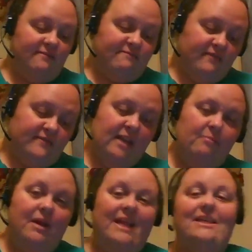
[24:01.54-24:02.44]
at
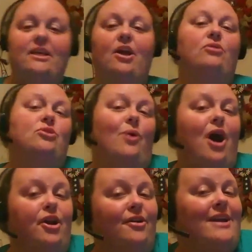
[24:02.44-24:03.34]
15 minutes and goes to
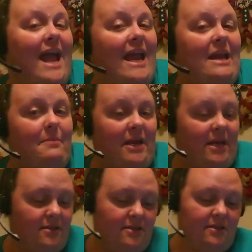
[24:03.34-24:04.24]
180
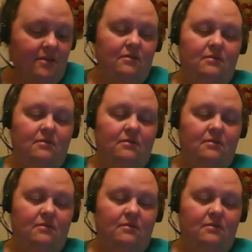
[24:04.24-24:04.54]
minutes.